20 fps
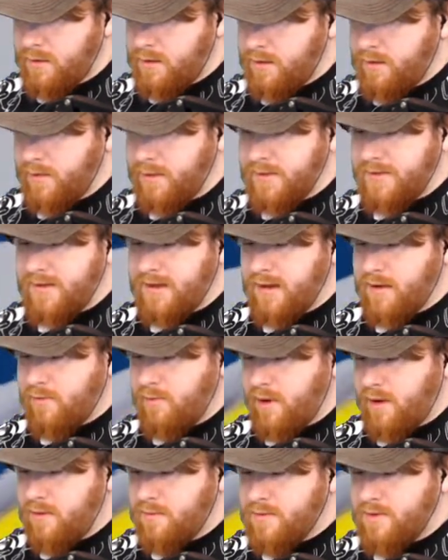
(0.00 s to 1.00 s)
Went and said,
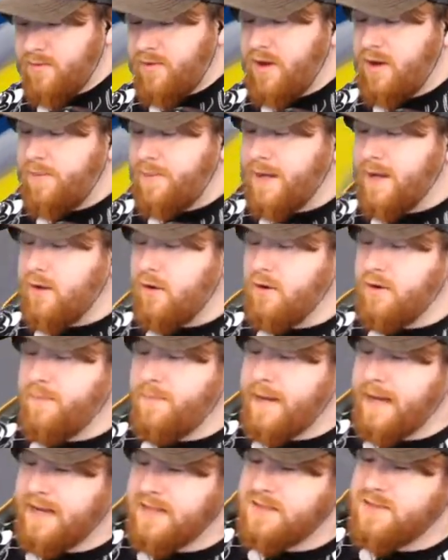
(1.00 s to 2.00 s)
well, I'm developing it on a
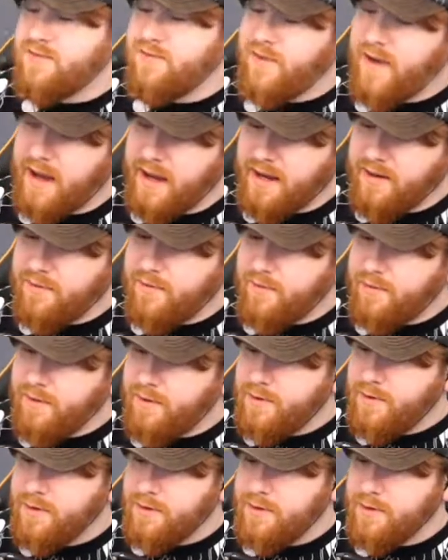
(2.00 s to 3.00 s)
PS5
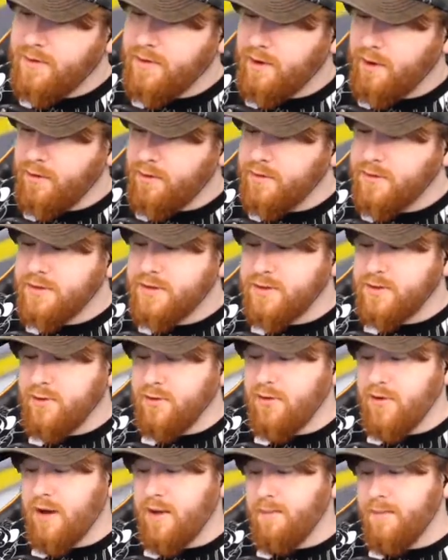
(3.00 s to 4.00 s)
now,
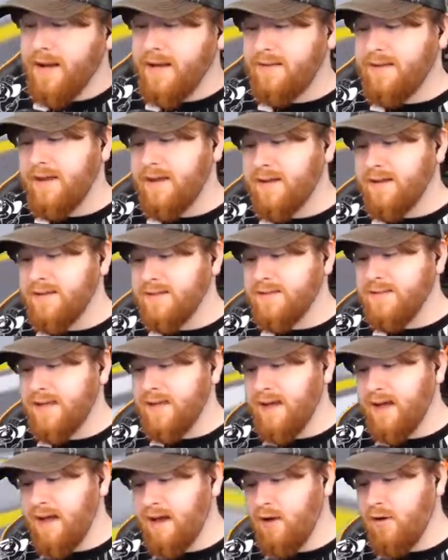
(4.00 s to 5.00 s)
so it may take a
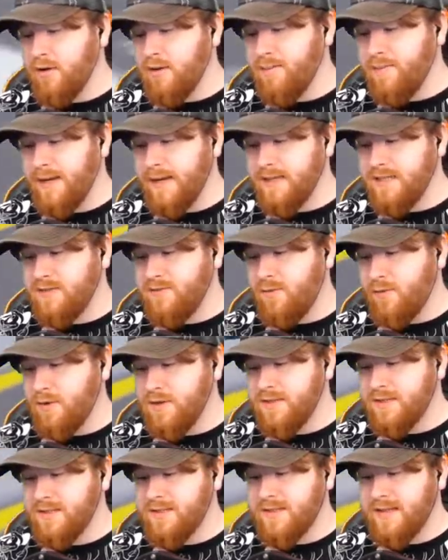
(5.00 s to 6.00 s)
slight hit on the
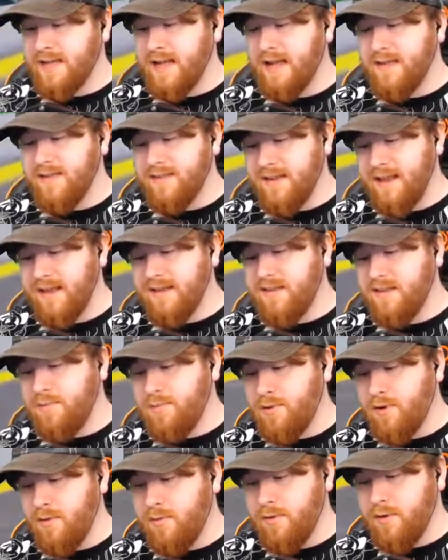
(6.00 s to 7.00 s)
PS4 since I can't test
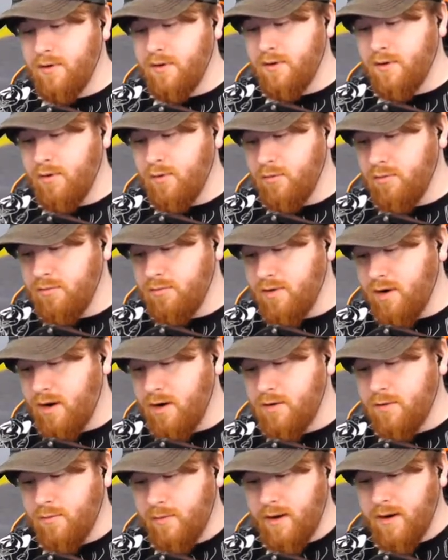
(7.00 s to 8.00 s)
it properly on old
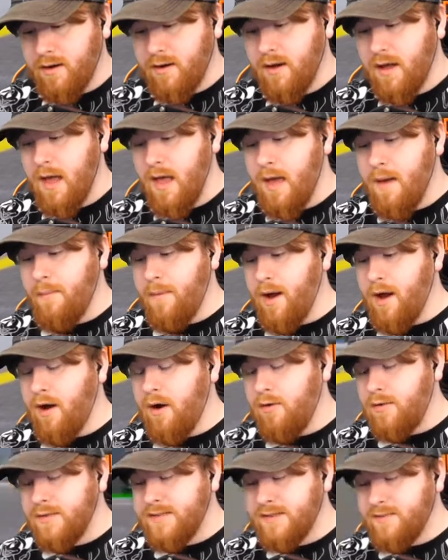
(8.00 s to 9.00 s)
hardware, but I always